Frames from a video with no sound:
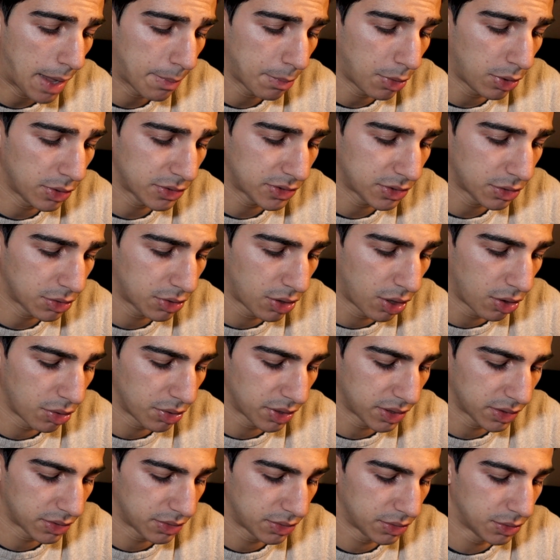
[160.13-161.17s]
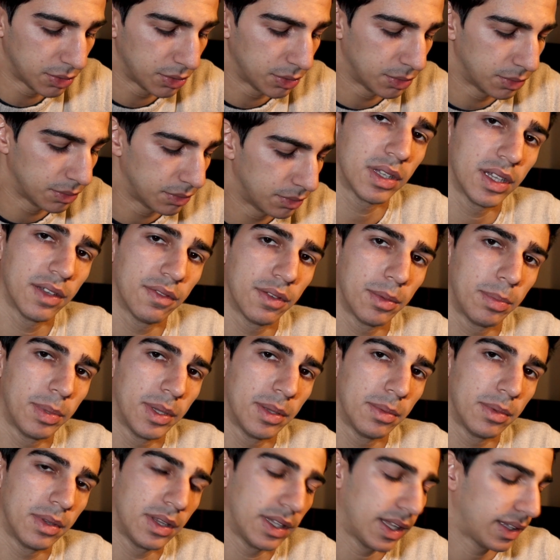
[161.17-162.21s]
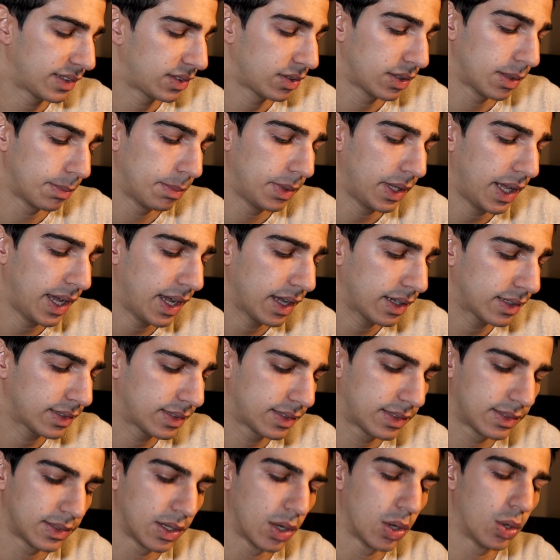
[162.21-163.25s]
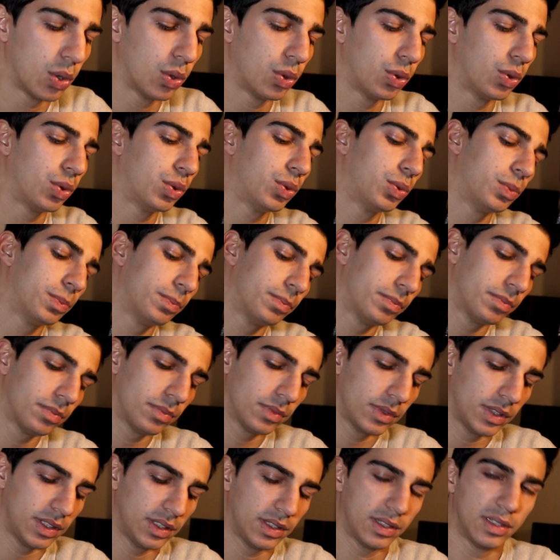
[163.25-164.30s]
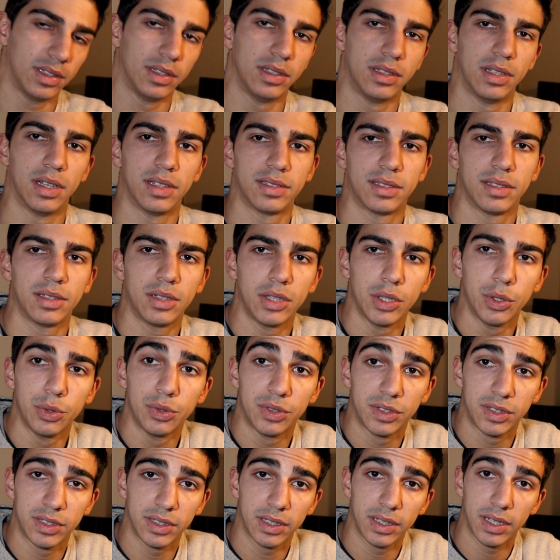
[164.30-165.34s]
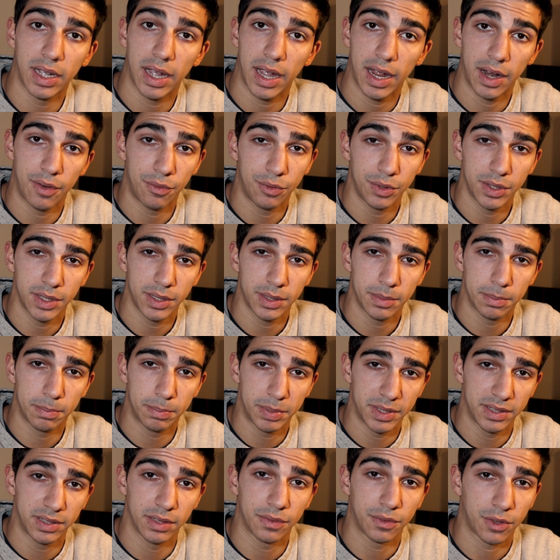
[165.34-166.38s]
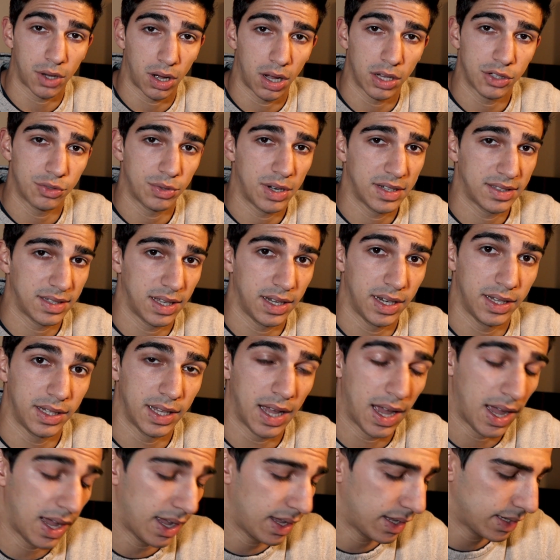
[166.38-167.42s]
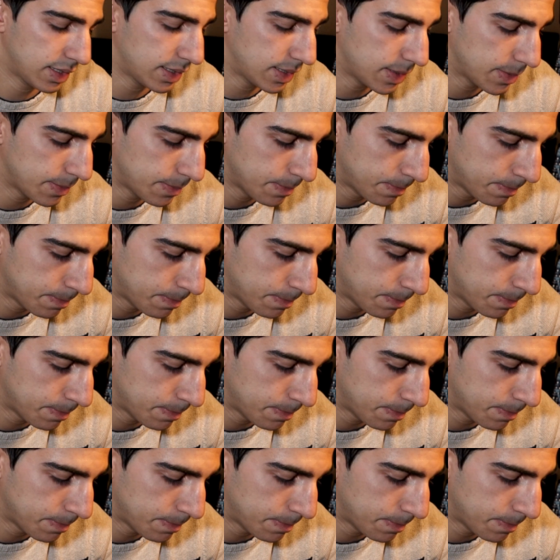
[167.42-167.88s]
I'm also going to give a bit less on the blacks so it doesn't lose every piece of contrast that it had.